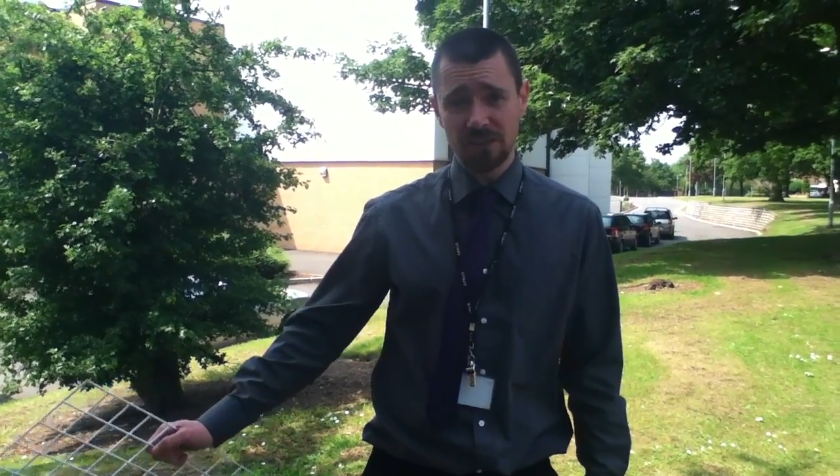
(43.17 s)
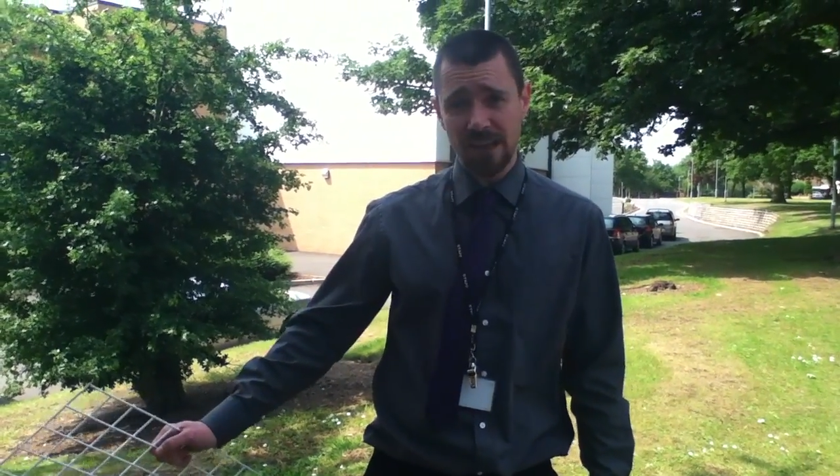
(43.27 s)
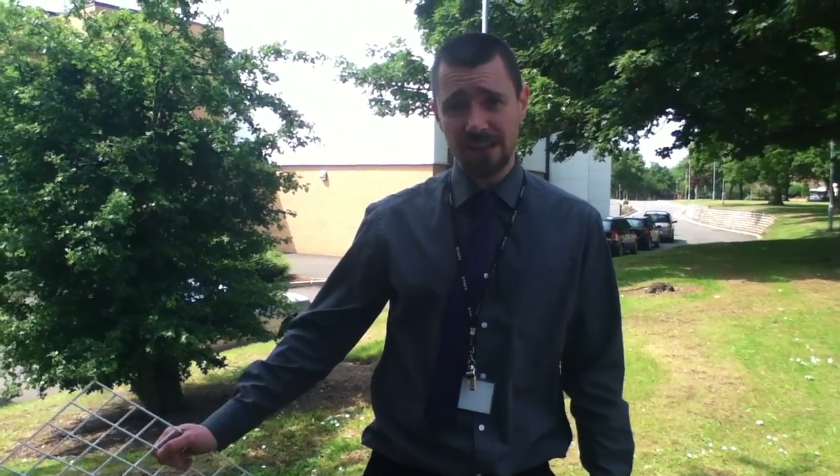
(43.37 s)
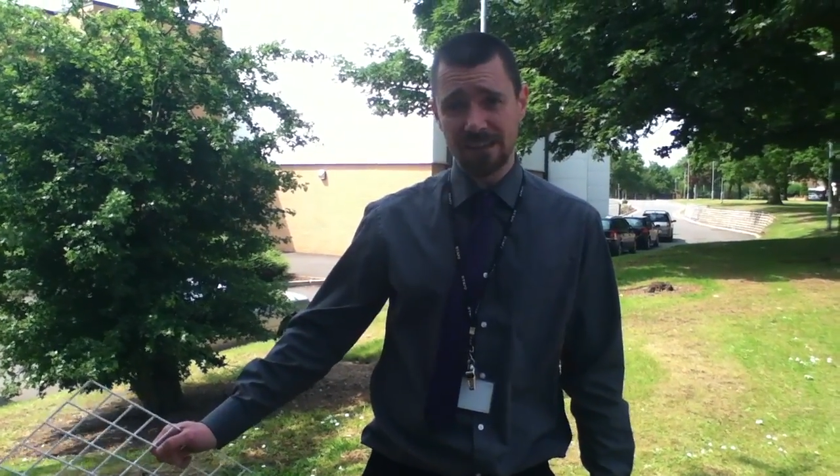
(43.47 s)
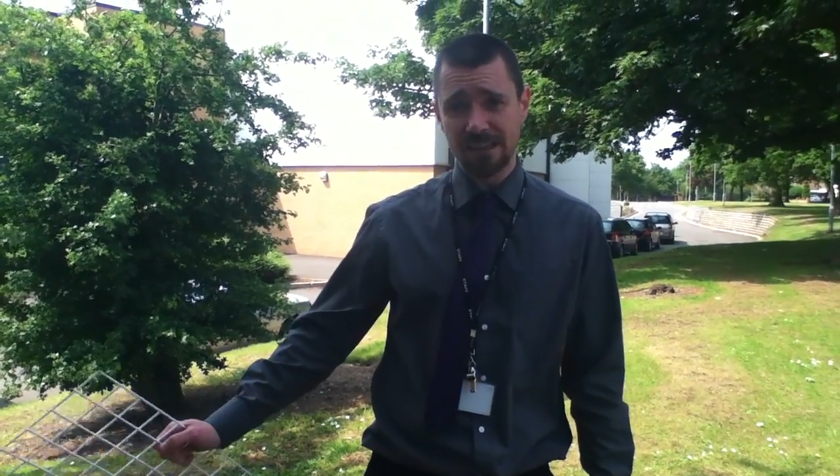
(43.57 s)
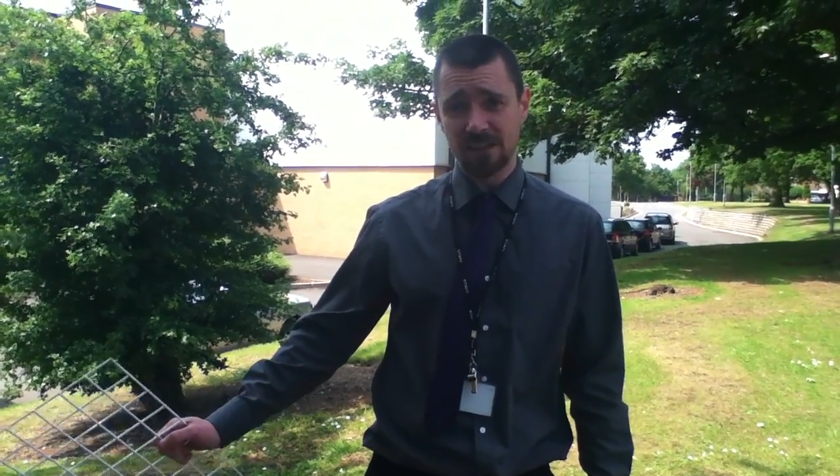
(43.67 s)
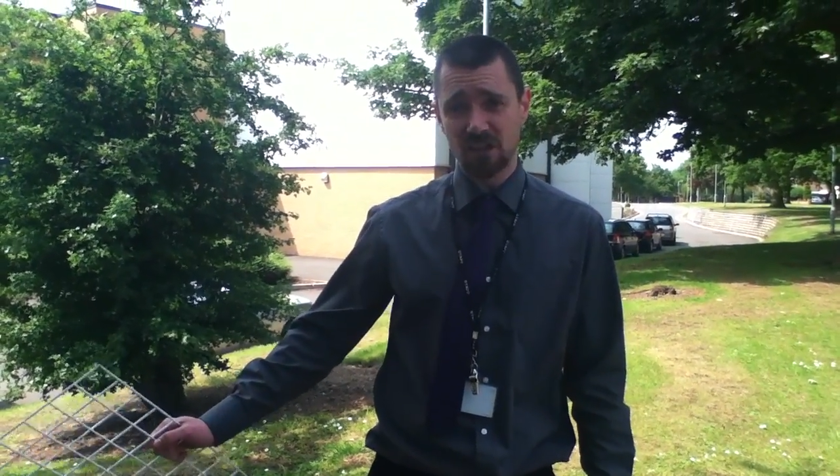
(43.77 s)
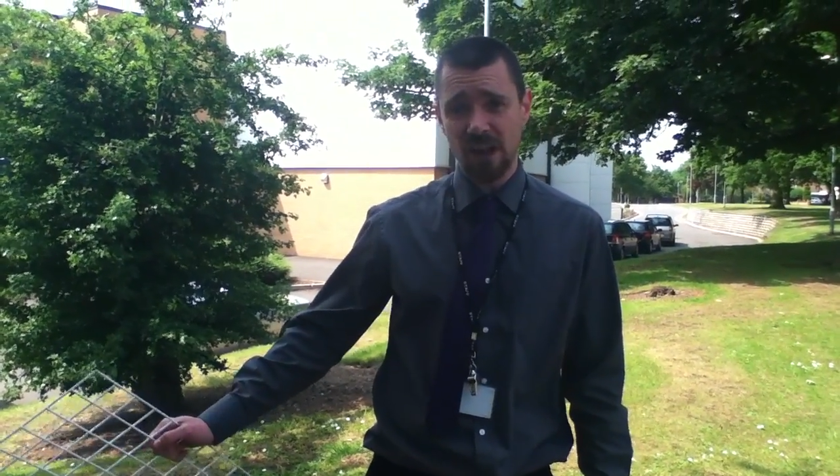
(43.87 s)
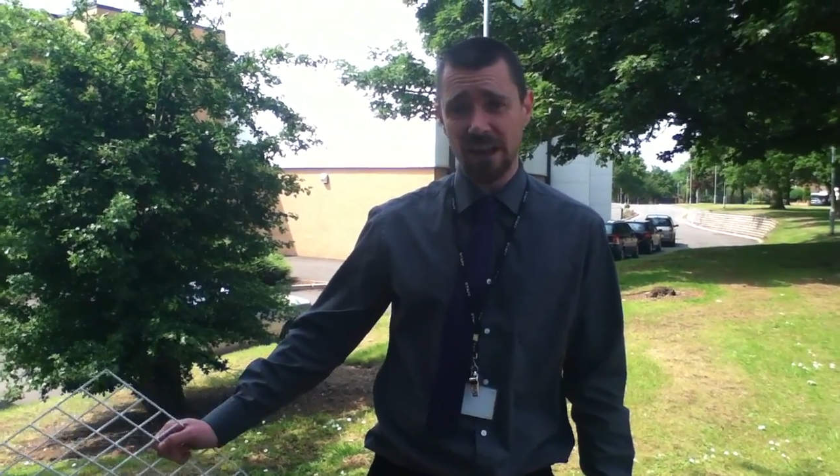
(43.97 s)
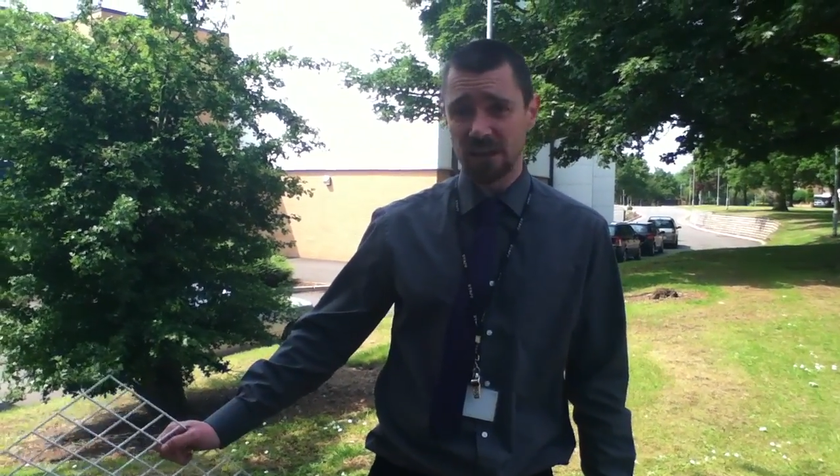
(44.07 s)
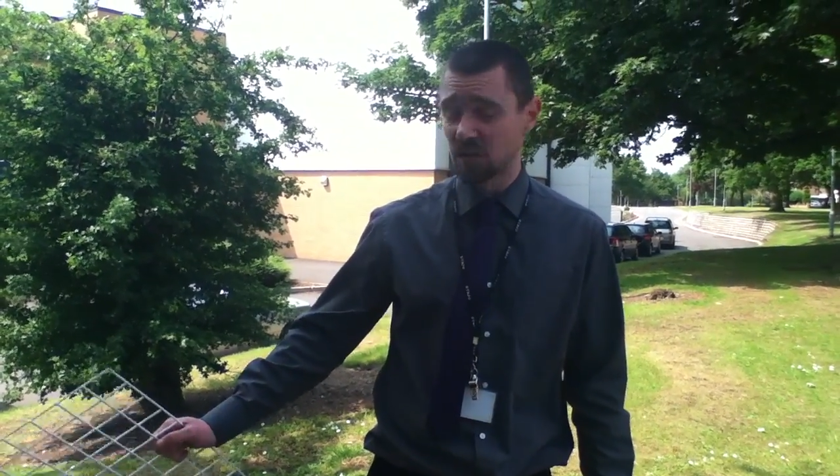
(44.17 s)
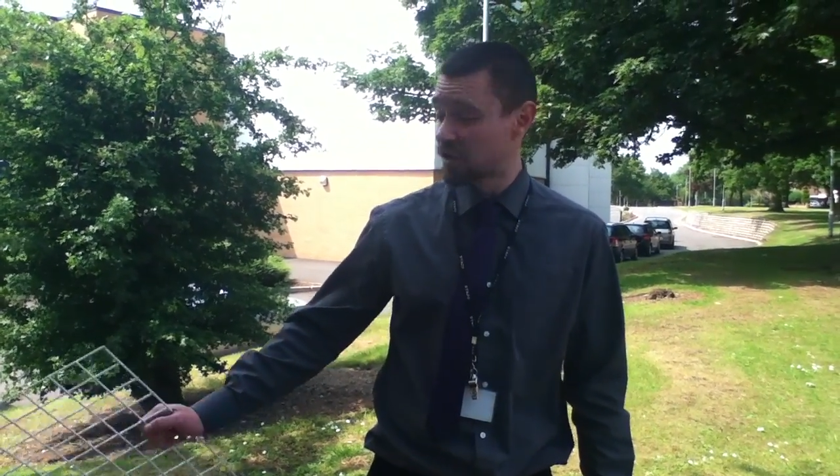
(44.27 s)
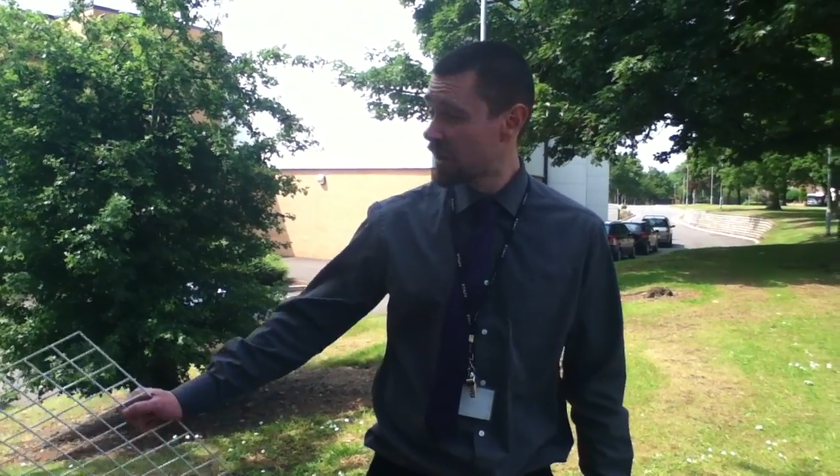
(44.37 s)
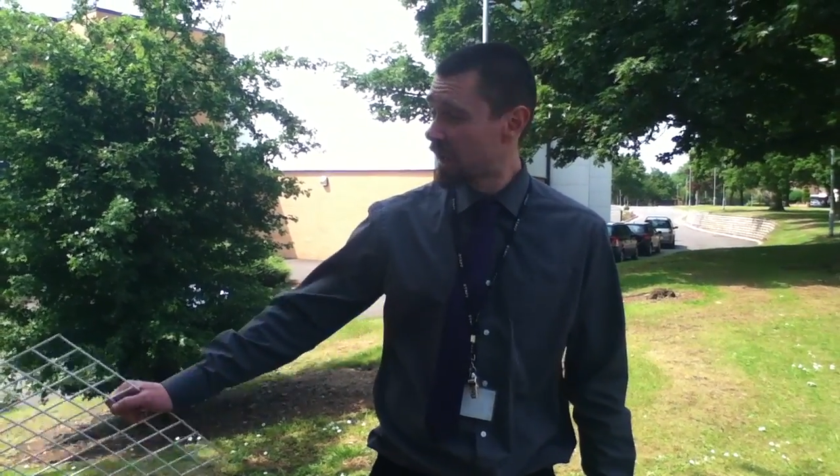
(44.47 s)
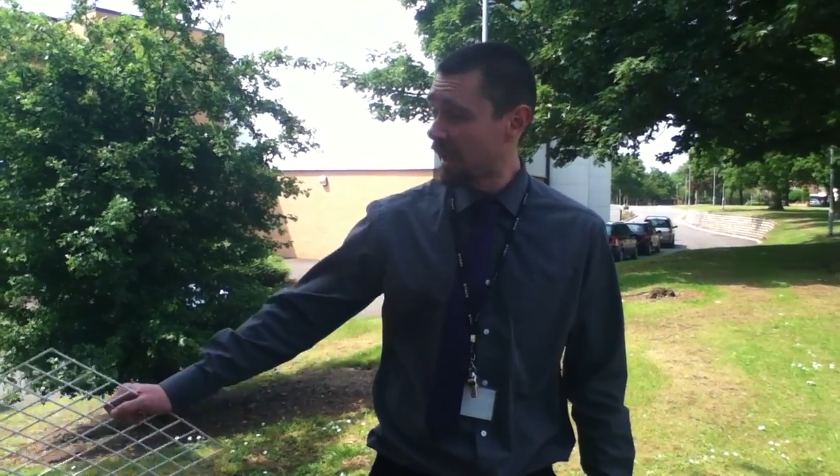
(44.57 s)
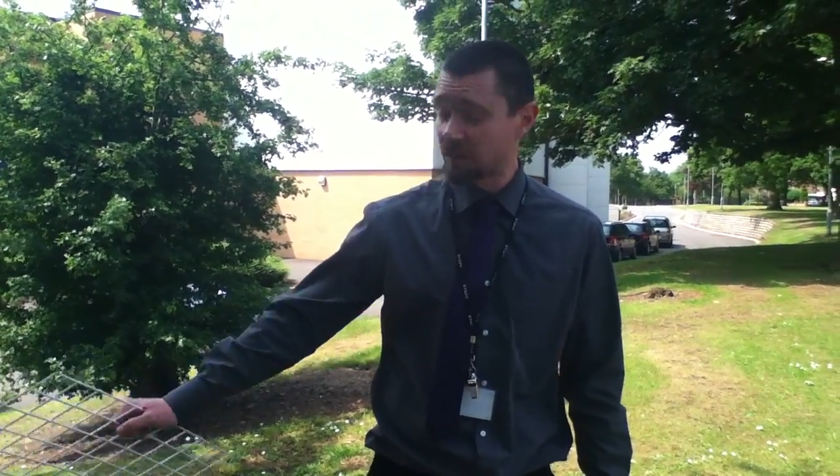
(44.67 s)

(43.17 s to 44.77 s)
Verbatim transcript: of daisies change